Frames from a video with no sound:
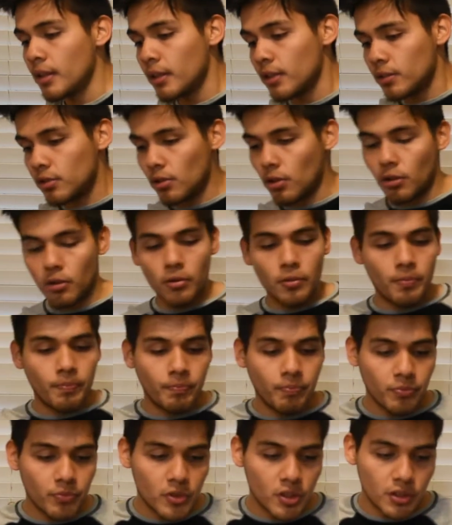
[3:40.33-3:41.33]
So
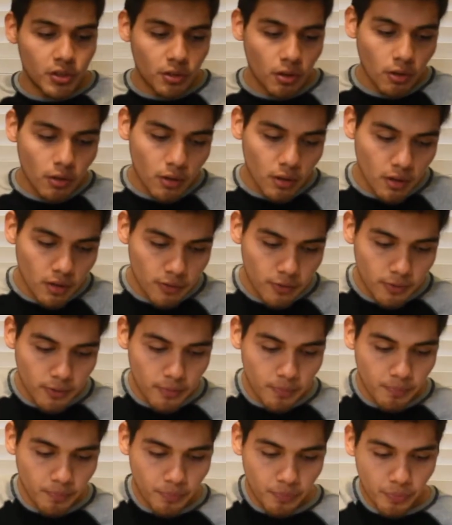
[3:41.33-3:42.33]
to start
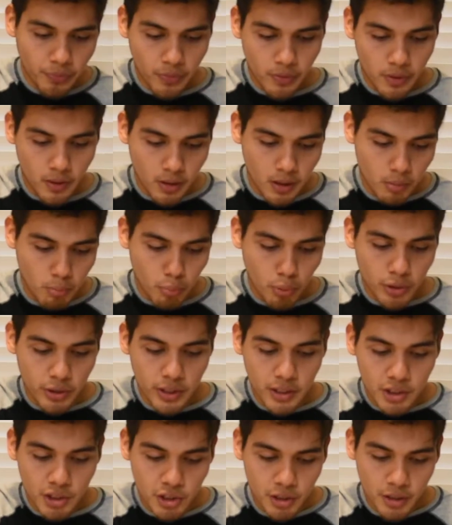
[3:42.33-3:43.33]
off, the
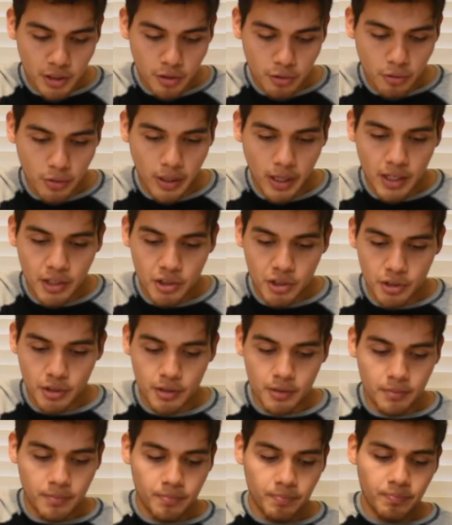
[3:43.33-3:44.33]
prediction and
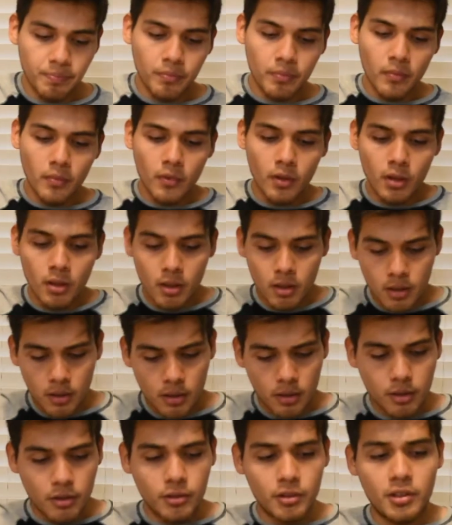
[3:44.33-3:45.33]
creation,
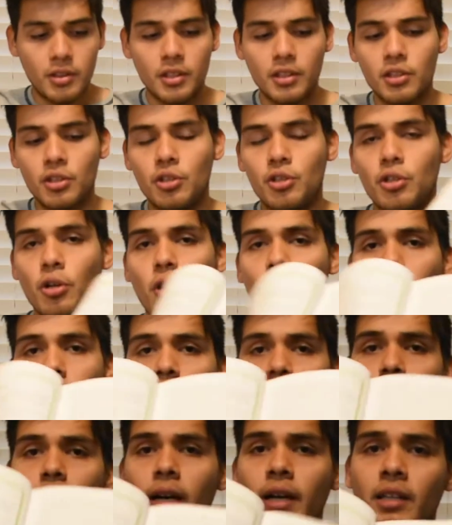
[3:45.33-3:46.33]
there's this chart
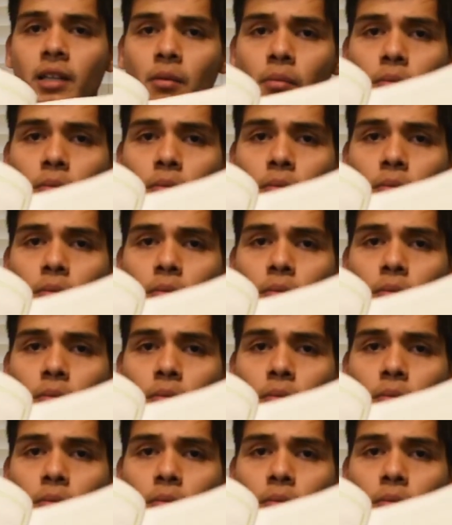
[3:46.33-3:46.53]
at the